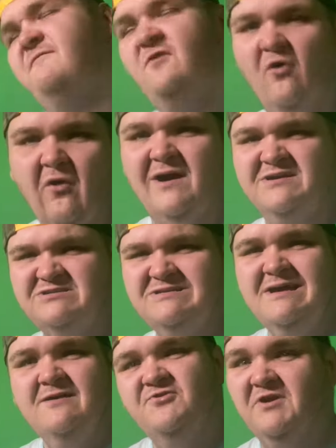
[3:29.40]
course,
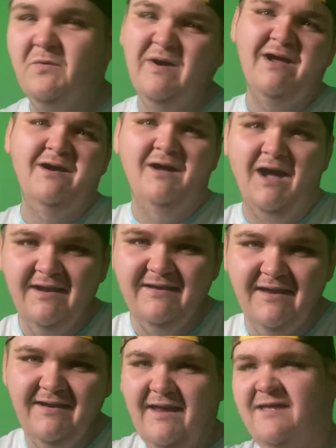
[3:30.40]
throw in our
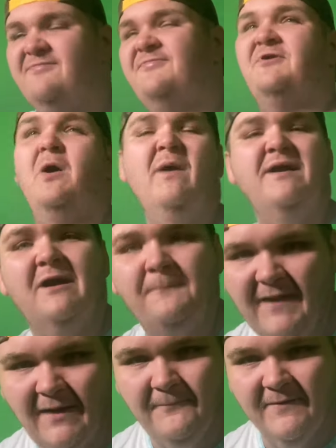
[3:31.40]
onion and throw in our
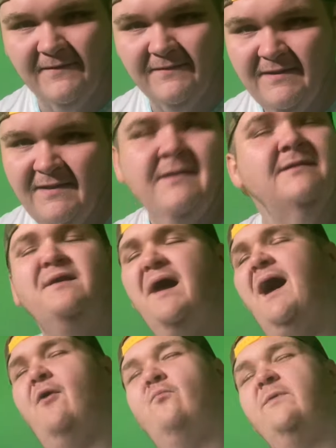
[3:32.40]
pepper.
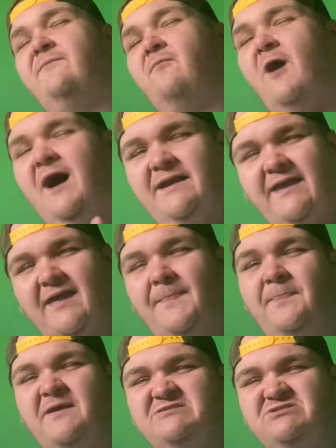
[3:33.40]
Now, we want to
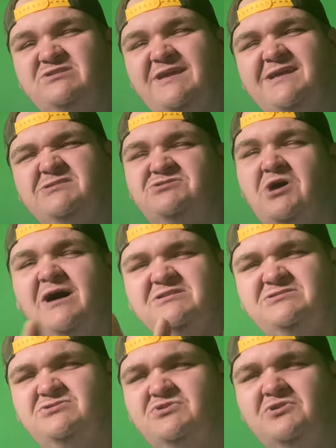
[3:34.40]
get this cheese
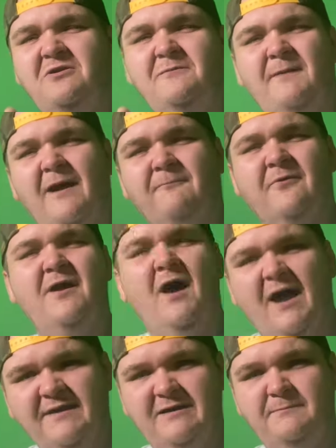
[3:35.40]
sauce, noodle, pepper, and
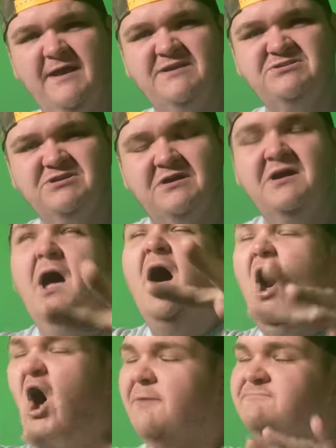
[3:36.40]
onion mixture
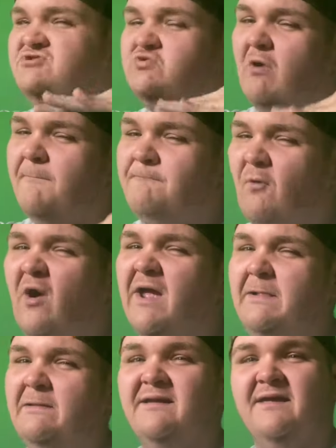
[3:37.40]
up to a
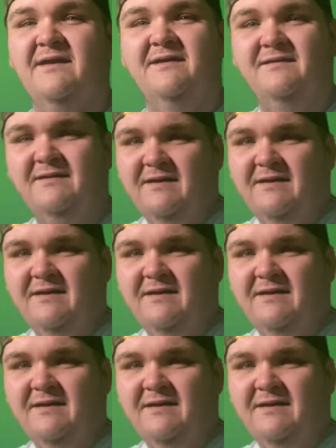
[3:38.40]
boil again.